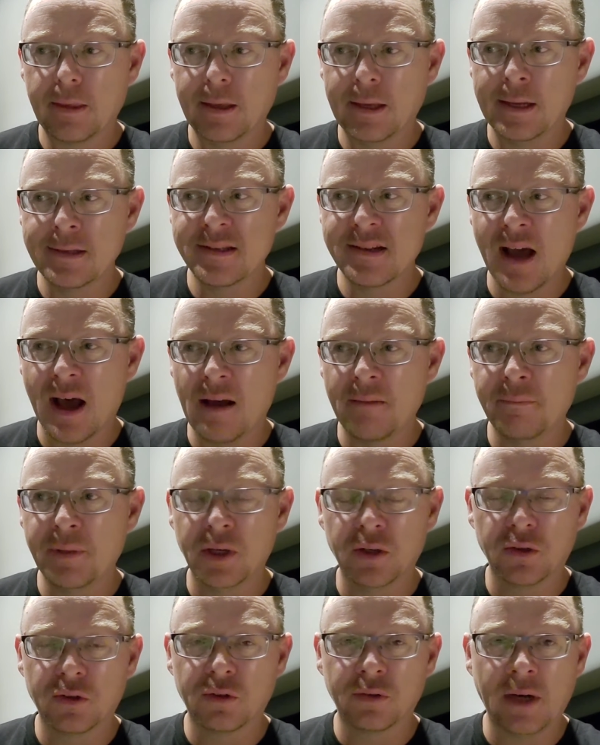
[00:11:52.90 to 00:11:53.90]
It's not
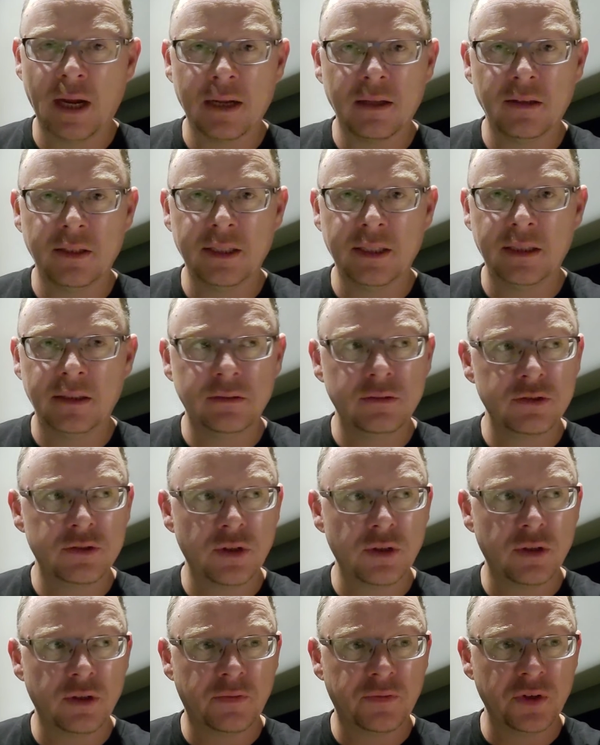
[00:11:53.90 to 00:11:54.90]
built correctly
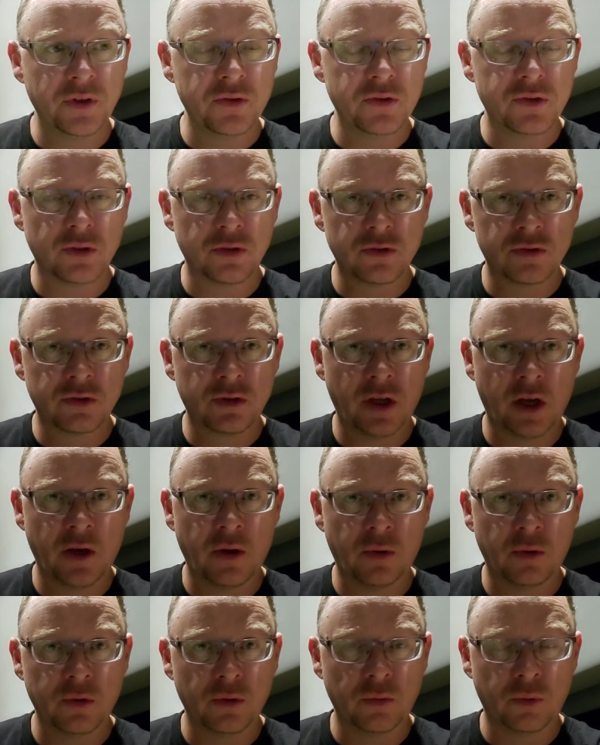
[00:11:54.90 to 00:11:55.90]
to the future's
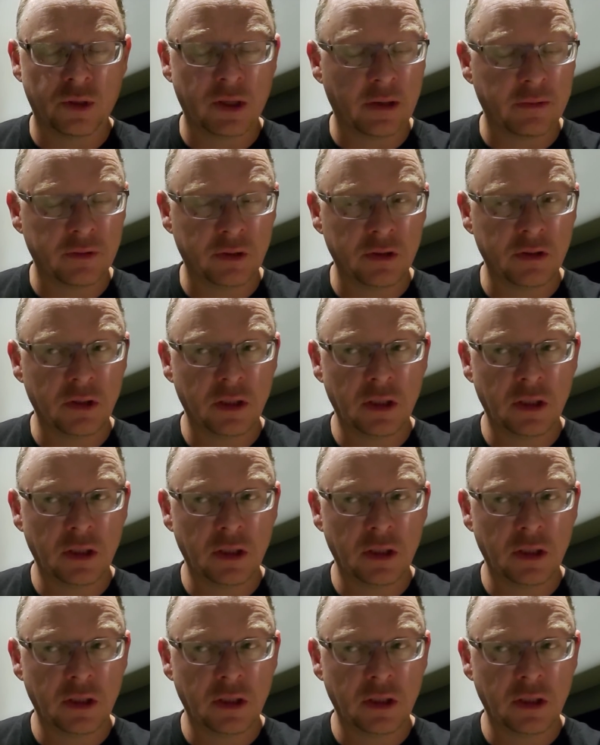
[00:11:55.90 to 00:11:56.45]
code or whatever,